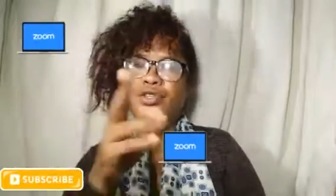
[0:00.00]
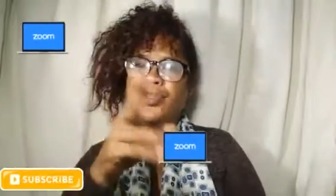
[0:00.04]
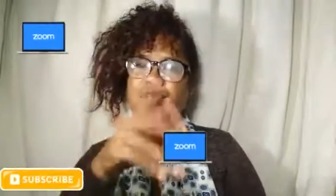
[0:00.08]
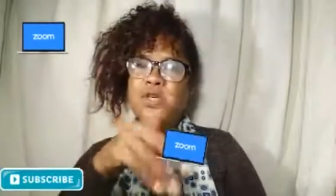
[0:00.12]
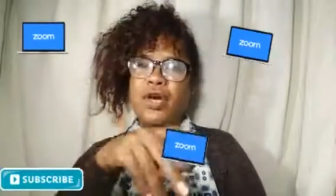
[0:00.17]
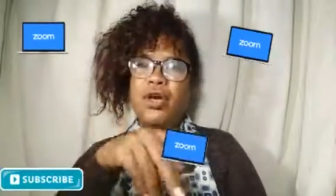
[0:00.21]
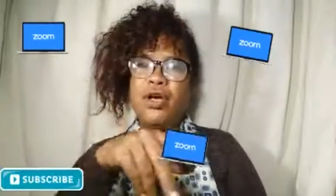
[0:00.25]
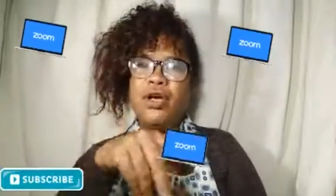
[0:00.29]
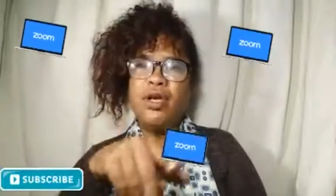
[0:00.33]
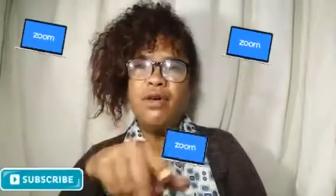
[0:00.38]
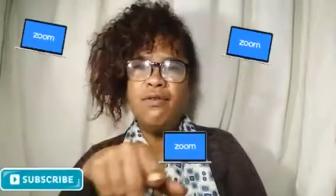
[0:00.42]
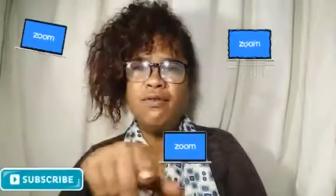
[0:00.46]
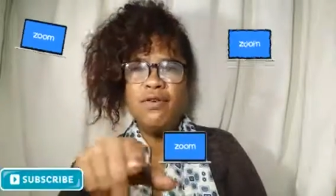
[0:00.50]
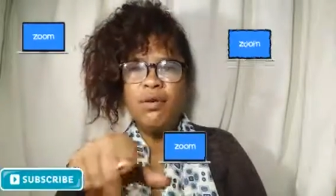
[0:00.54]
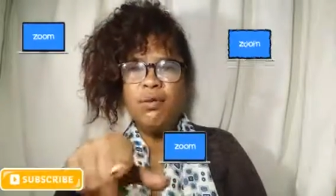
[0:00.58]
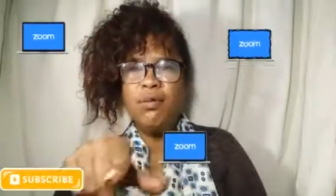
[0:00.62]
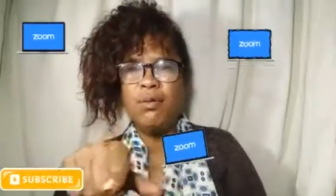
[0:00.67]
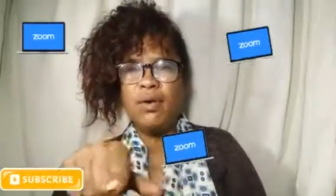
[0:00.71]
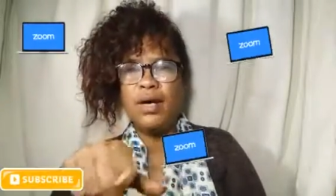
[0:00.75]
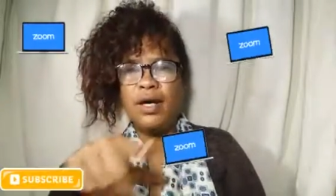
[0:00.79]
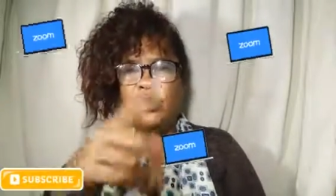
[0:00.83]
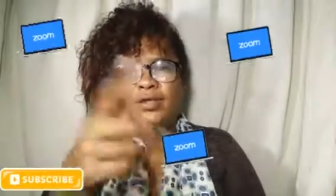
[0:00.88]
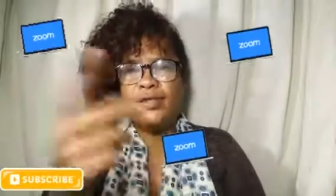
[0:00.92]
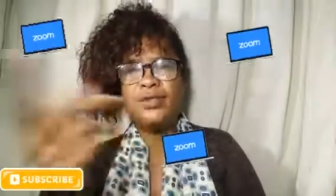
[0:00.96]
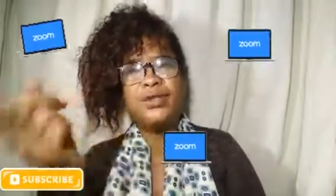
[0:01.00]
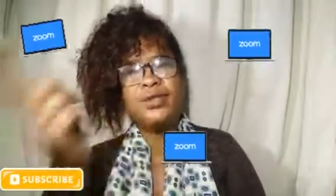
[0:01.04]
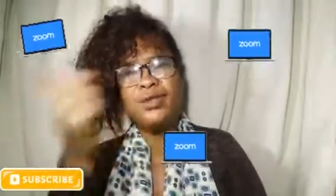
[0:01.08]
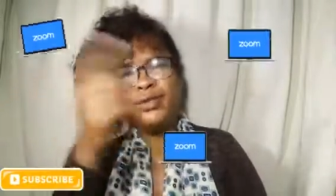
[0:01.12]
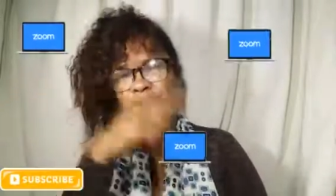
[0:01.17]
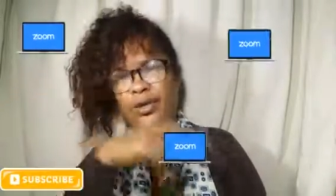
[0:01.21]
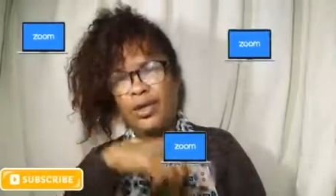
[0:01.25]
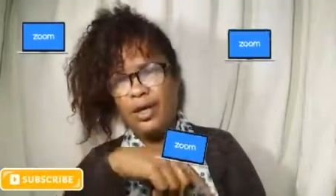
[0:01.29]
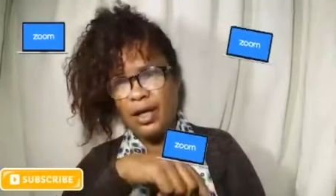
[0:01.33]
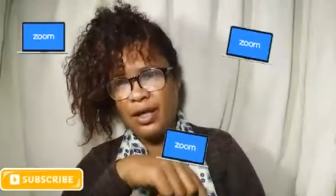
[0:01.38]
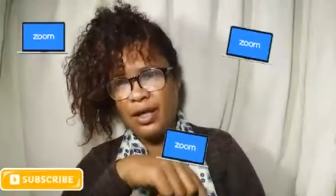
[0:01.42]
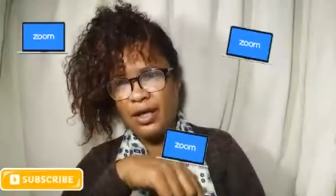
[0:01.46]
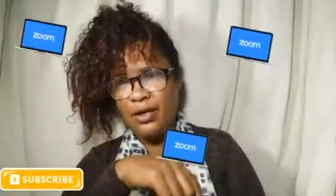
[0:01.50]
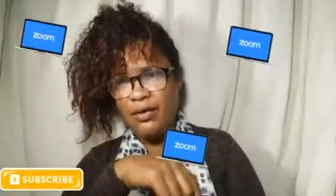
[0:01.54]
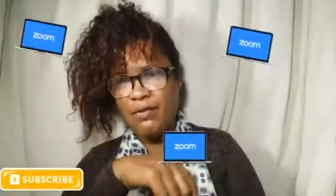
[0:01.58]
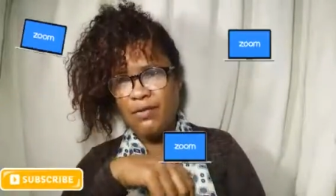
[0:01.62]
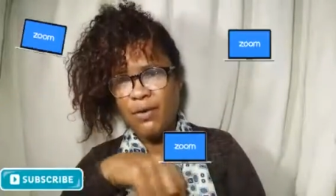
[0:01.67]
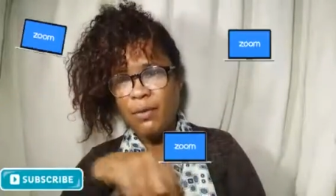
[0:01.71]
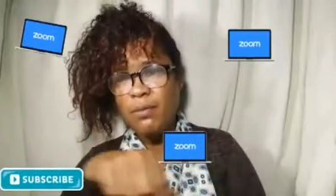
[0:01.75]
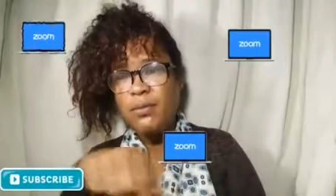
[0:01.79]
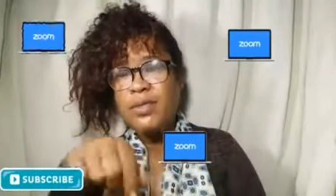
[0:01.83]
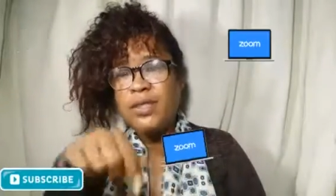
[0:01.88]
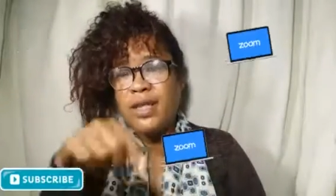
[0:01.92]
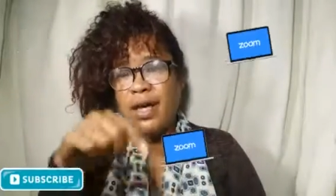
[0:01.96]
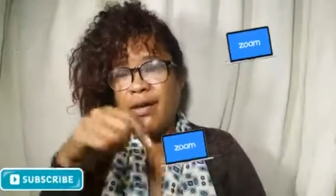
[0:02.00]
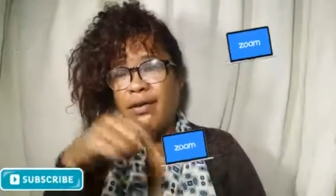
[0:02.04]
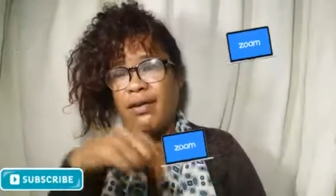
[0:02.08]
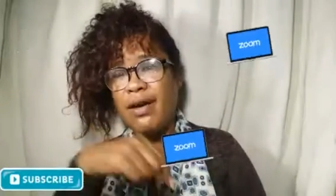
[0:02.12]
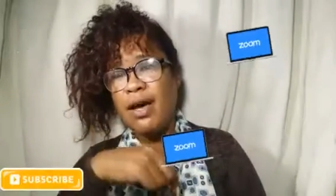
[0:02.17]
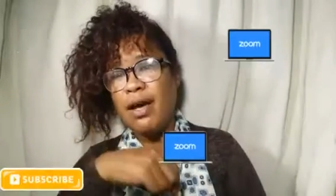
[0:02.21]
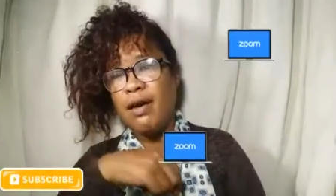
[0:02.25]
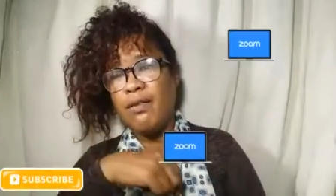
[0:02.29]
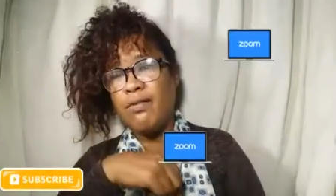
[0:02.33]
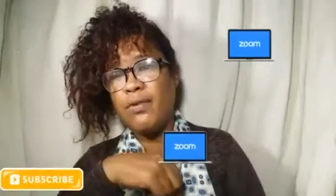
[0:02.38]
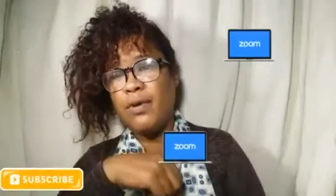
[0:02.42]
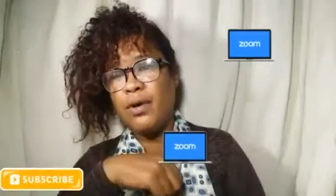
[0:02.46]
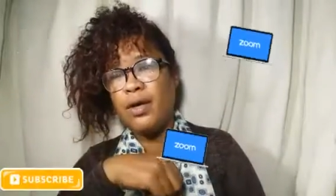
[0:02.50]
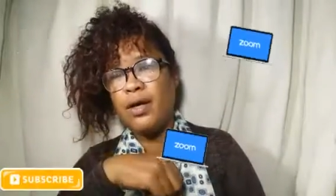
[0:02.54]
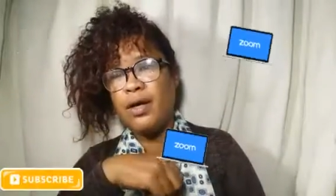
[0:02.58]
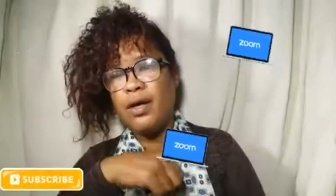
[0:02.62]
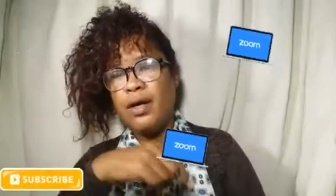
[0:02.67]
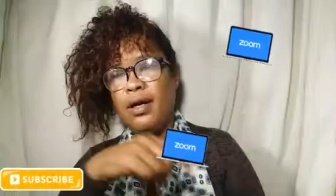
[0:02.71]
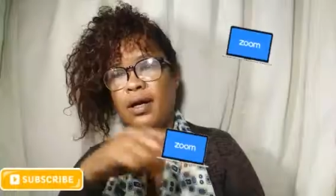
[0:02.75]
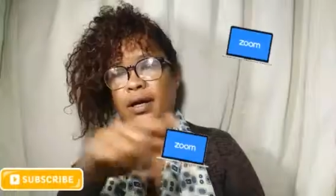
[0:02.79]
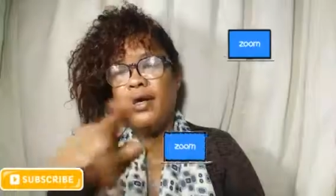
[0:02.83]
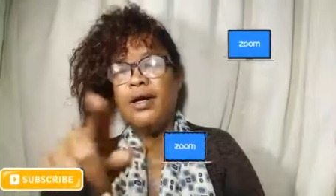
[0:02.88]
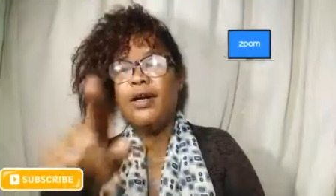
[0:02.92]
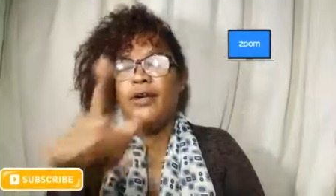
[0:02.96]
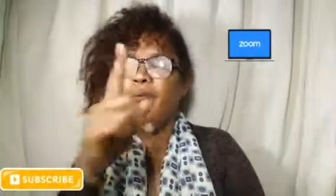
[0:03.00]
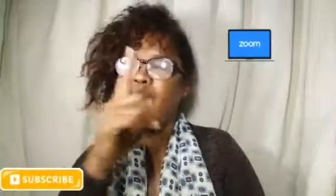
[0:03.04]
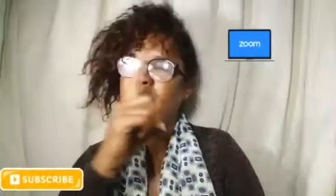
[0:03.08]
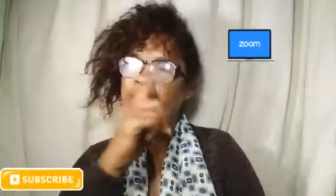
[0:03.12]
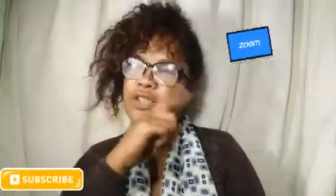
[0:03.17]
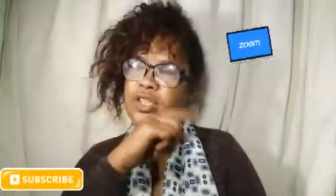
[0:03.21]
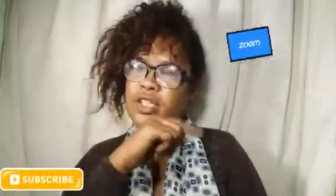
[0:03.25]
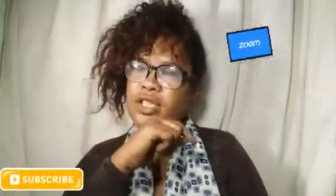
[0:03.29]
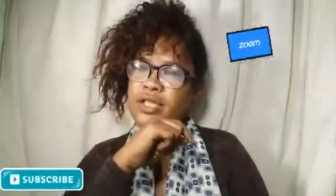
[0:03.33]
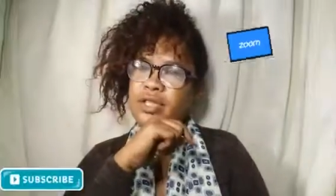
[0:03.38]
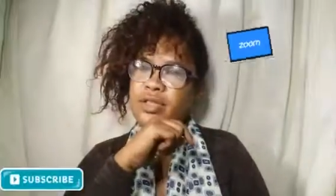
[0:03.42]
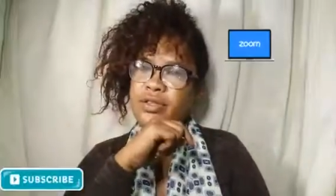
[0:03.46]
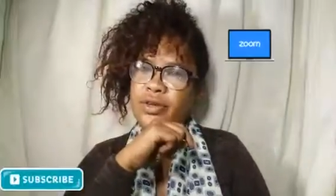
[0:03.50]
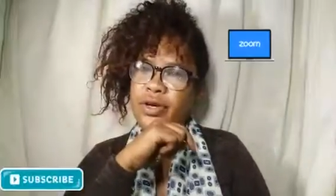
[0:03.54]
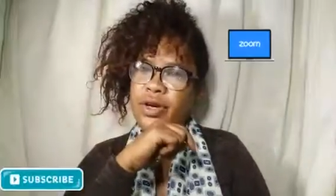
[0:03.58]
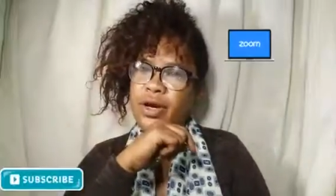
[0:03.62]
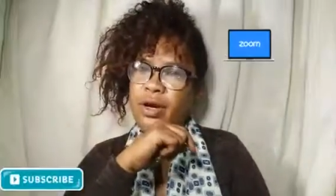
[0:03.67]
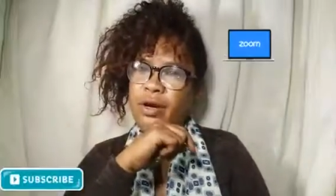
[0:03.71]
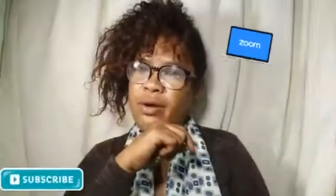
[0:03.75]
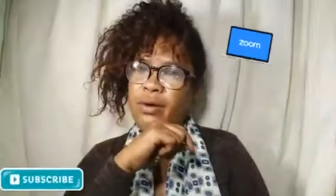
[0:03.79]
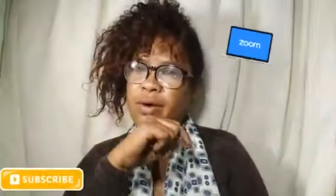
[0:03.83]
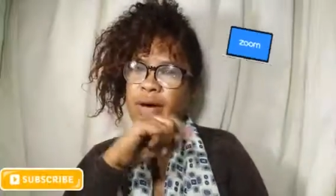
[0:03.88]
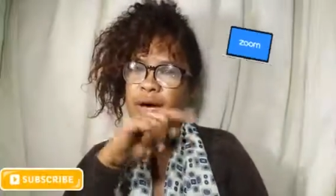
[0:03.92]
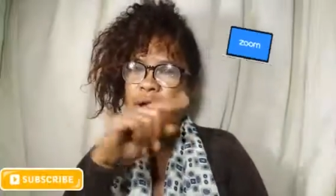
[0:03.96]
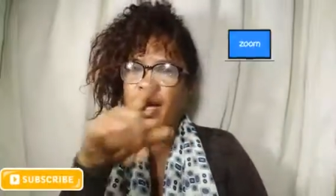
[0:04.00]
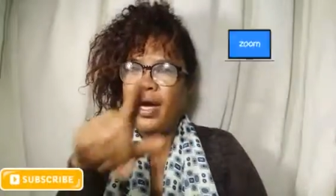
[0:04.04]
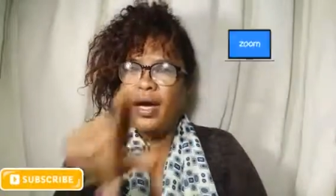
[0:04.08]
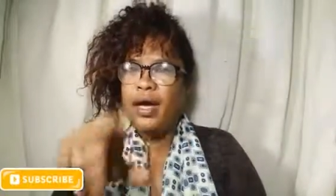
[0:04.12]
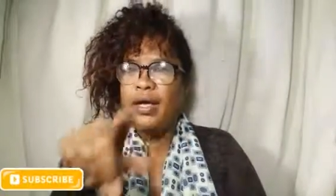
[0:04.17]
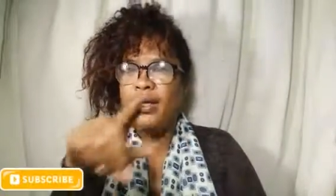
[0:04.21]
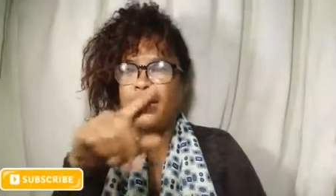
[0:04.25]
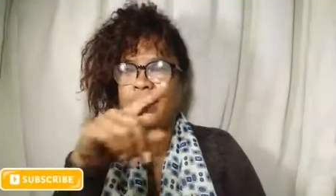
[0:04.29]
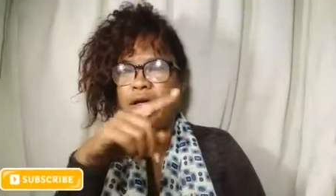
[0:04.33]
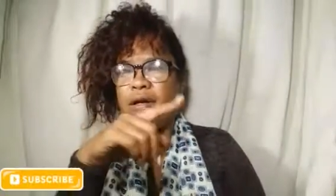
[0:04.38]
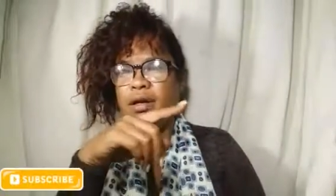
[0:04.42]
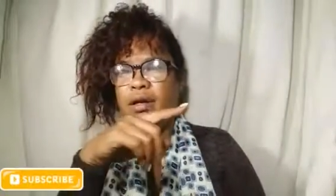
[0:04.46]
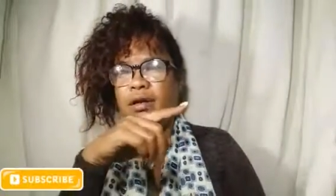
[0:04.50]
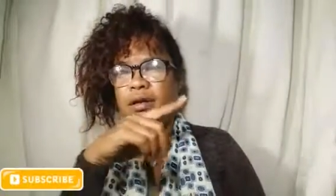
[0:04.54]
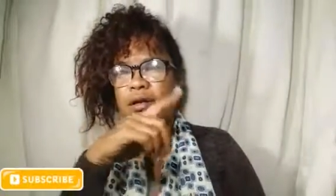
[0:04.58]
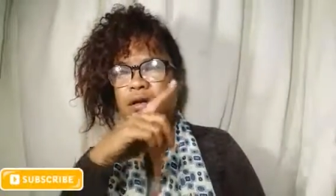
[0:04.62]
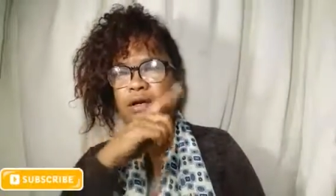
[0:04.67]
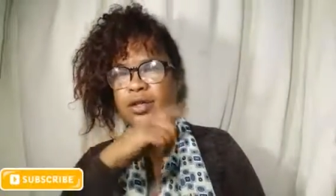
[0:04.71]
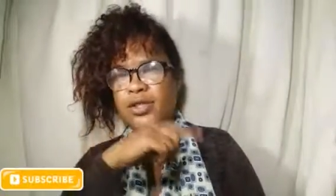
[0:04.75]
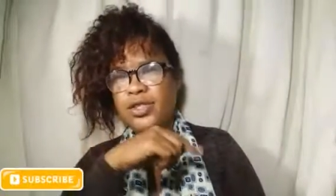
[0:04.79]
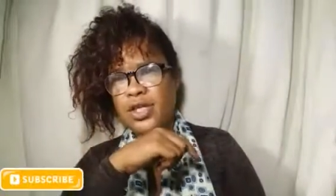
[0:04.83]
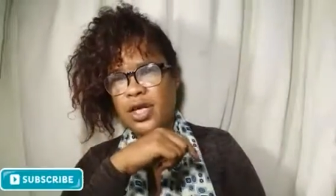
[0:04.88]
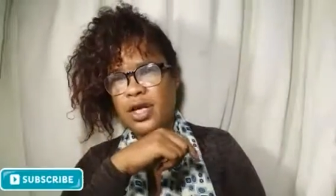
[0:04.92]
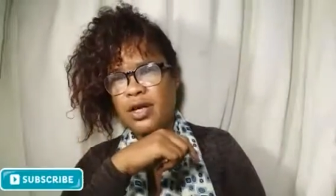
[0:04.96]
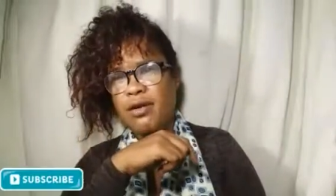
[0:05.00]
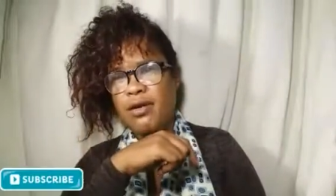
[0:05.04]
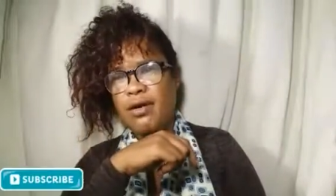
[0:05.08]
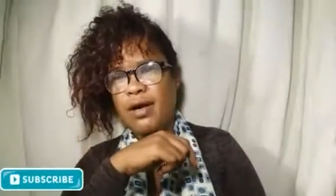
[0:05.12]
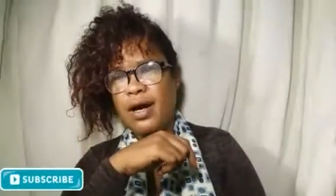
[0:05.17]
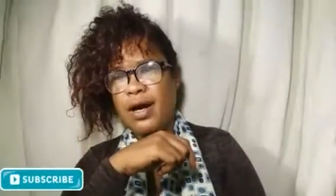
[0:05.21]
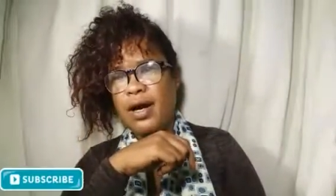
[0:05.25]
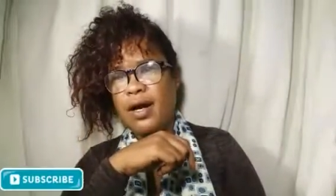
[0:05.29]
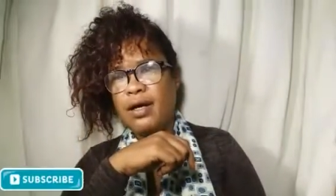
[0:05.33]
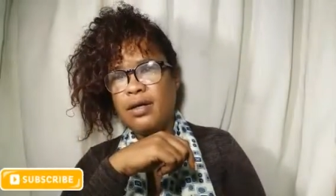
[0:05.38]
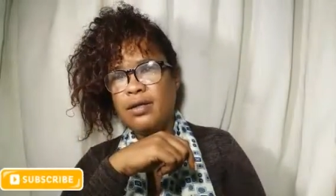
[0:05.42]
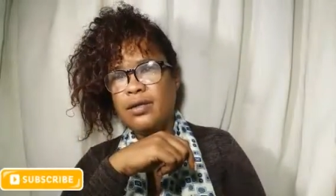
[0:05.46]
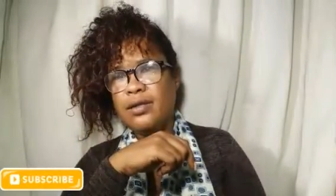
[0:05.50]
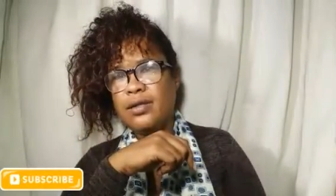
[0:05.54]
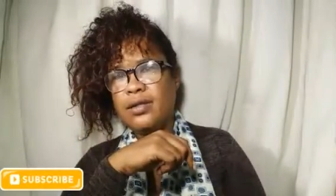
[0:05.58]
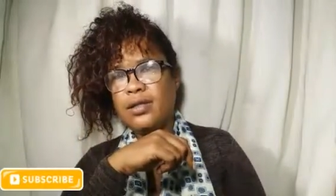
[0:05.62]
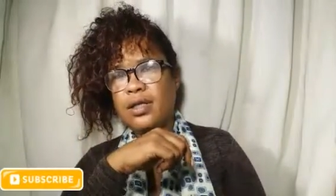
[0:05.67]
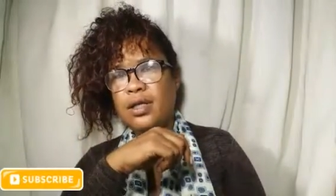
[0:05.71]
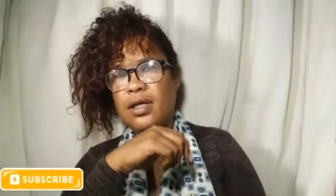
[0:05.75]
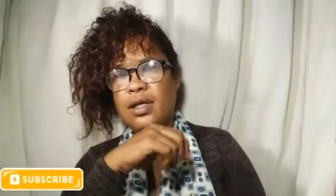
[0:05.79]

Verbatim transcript: so if you want to and you're from South Africa just go and go check her out